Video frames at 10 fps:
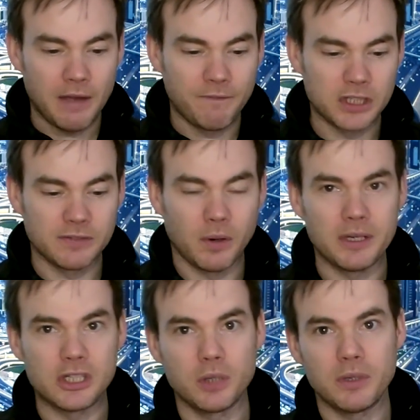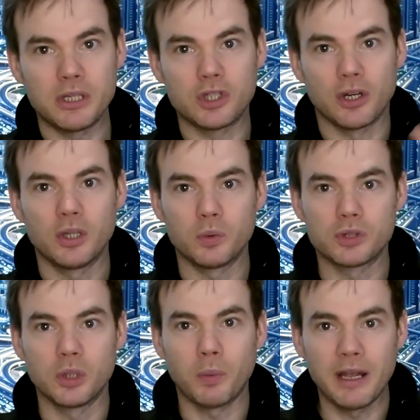first of all what I need to do is join up
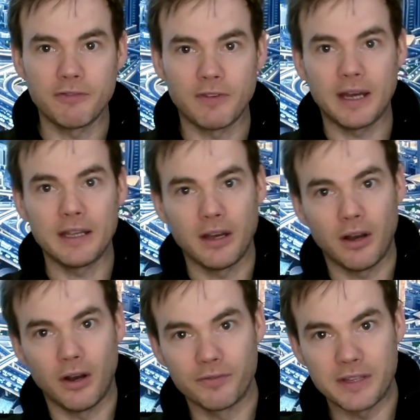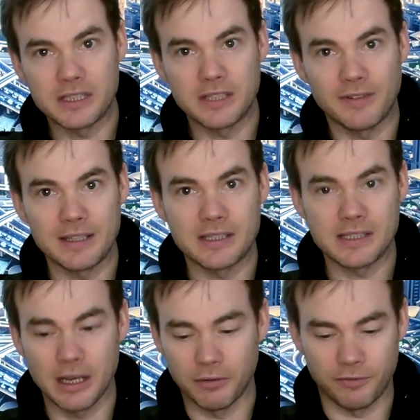to the Wi-Fi of this device
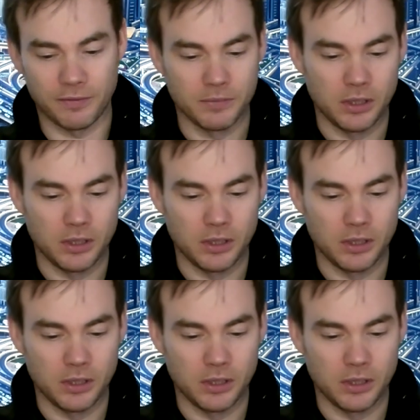itself.